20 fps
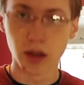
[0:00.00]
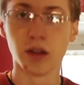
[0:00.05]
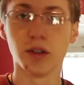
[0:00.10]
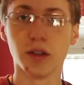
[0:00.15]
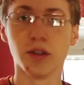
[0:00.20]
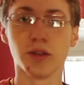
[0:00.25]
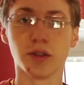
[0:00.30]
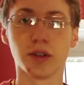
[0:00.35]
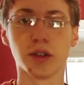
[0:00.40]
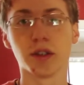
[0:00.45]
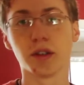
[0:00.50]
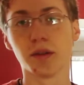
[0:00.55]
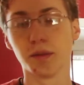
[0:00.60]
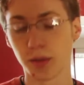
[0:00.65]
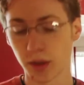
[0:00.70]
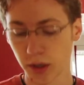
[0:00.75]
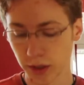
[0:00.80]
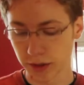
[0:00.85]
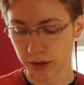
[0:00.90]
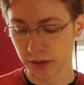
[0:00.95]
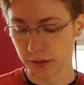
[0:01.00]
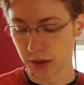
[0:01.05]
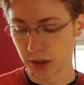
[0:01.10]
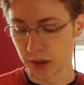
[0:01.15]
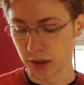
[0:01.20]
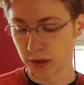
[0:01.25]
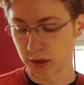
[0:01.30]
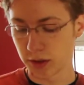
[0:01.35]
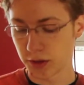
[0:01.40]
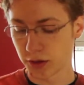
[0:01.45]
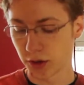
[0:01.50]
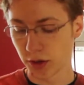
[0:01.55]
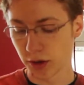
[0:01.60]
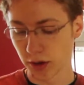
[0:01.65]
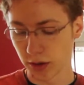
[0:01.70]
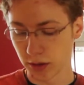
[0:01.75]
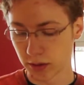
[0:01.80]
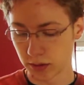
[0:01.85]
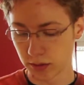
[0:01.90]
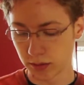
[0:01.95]
you can compulsively
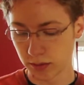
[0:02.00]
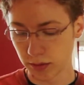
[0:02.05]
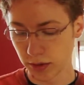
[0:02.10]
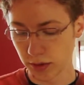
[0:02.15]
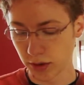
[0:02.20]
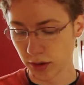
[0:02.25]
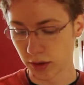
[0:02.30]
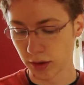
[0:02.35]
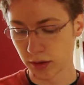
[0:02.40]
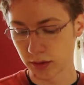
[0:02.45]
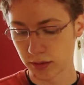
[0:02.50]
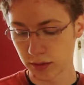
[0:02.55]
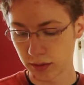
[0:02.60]
stir your